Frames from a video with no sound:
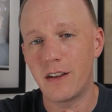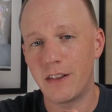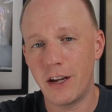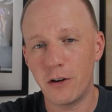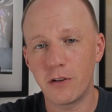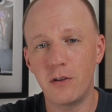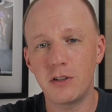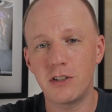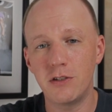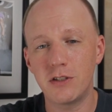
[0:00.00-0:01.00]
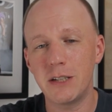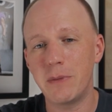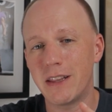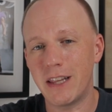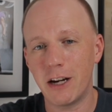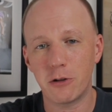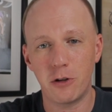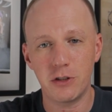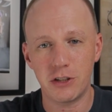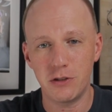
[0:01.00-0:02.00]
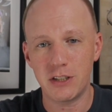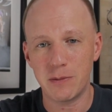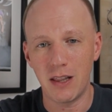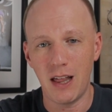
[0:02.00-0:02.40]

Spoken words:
They are going to use him, and they are going to use him a